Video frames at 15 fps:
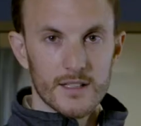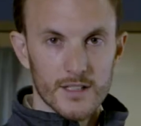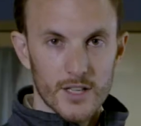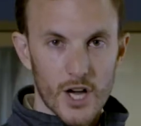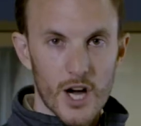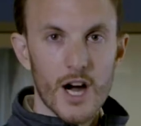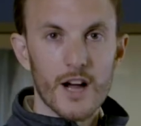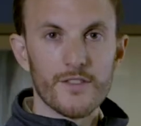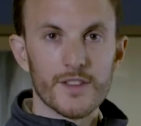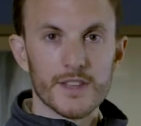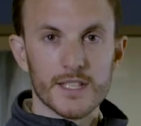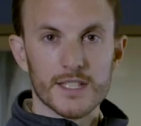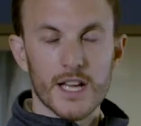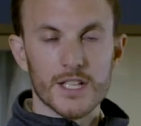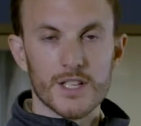cough at
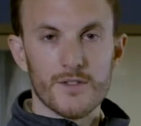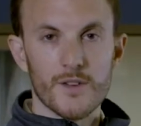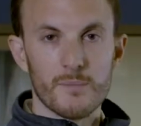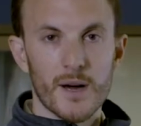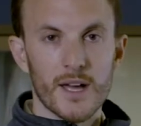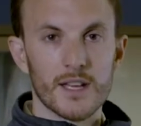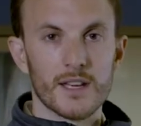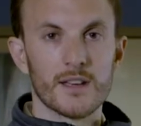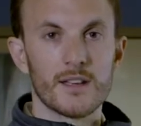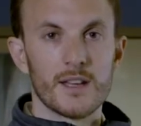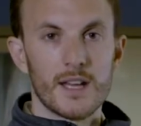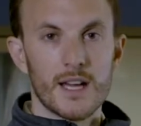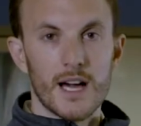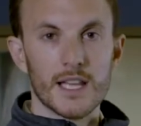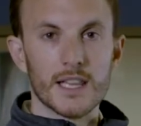the touch of a button.
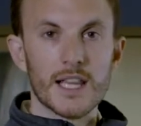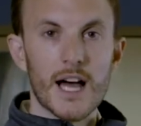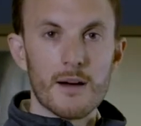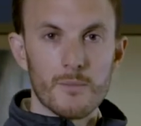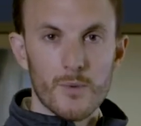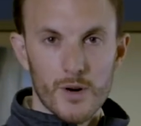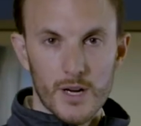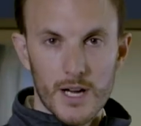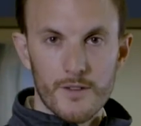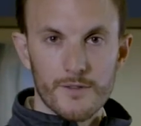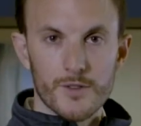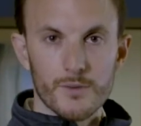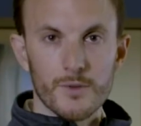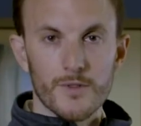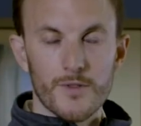A lot more
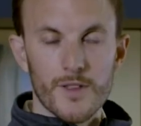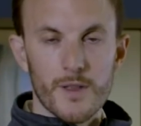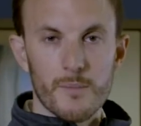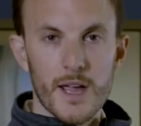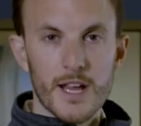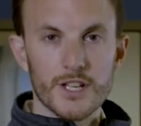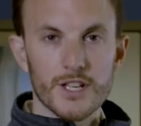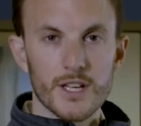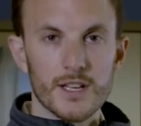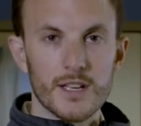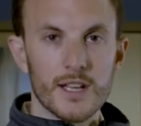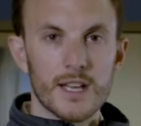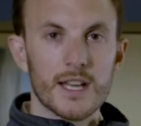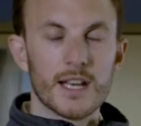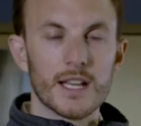comfortable for the patient,
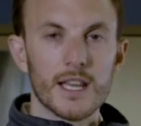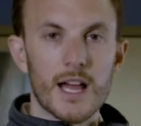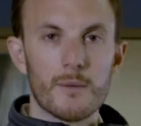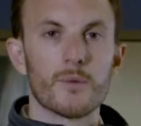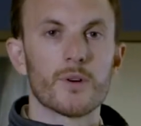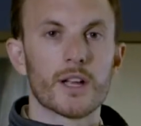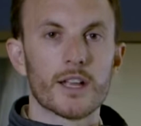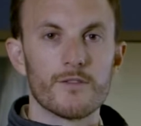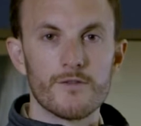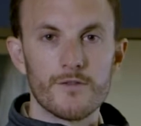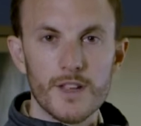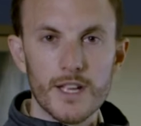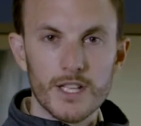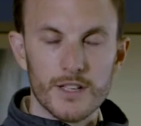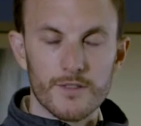a lot more
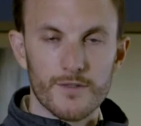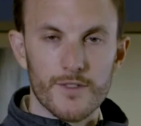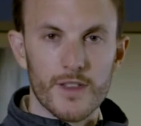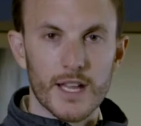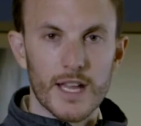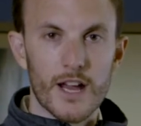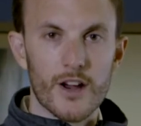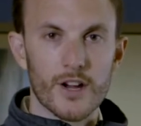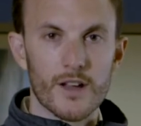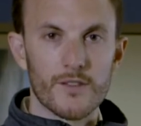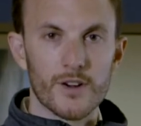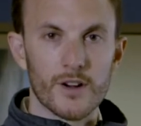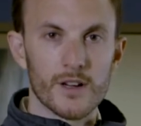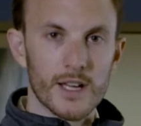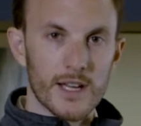convenient for the
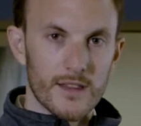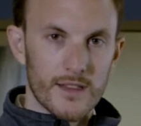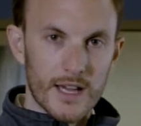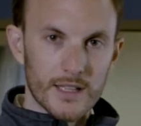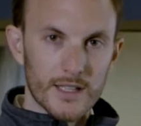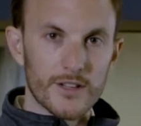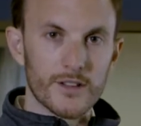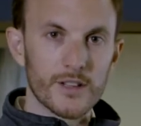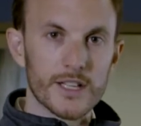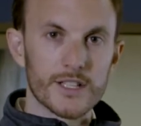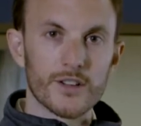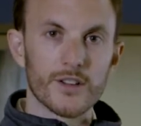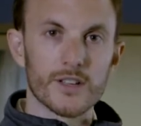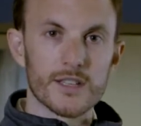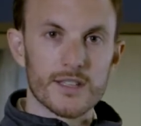caregiver. That literally
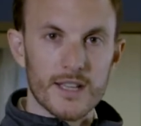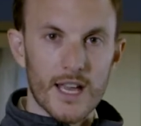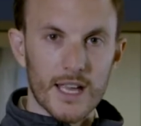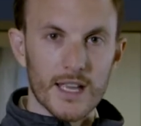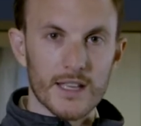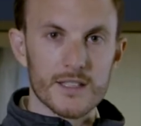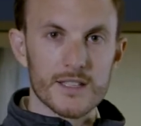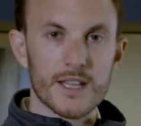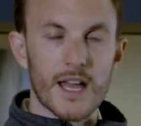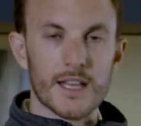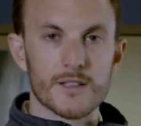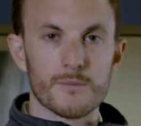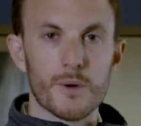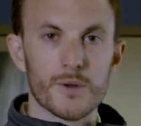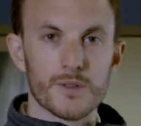took seconds
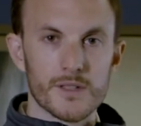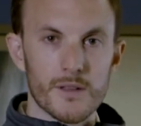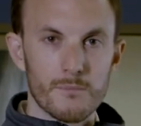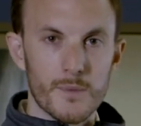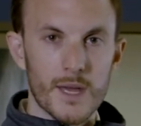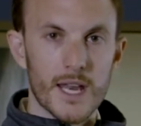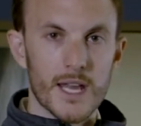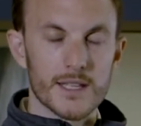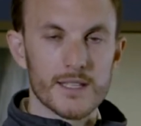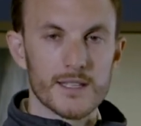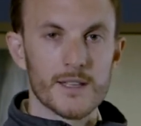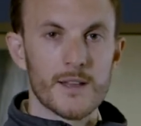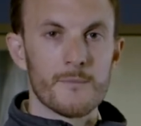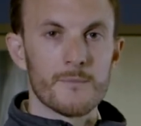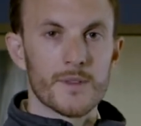as opposed to minutes,
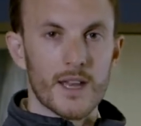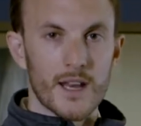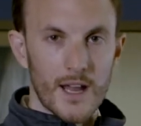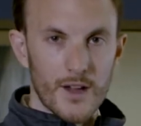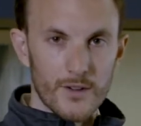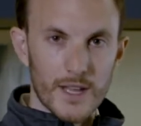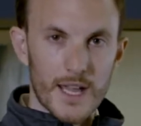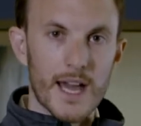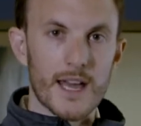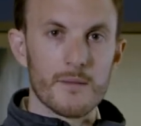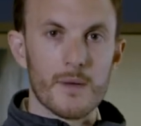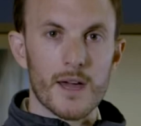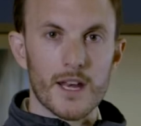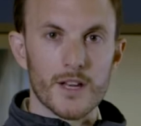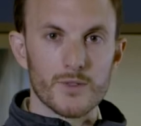and I only had to
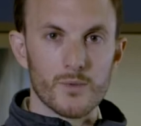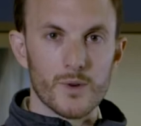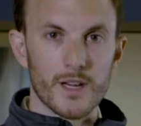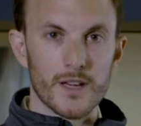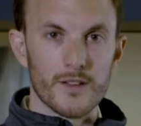manage 1